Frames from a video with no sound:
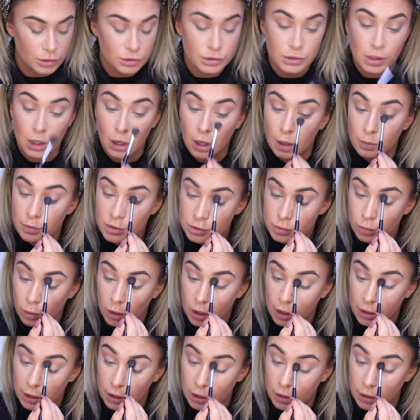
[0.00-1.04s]
So I'm just
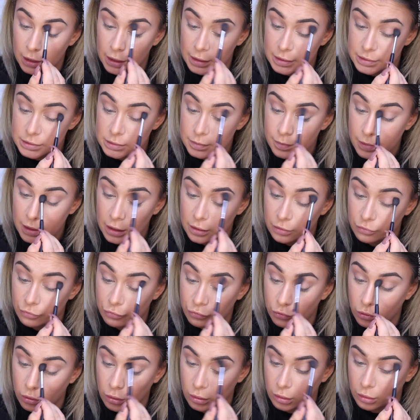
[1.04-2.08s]
working this back and
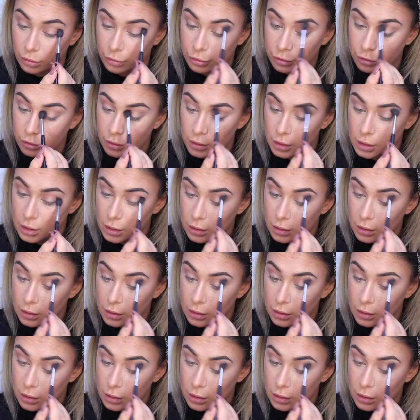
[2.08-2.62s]
forth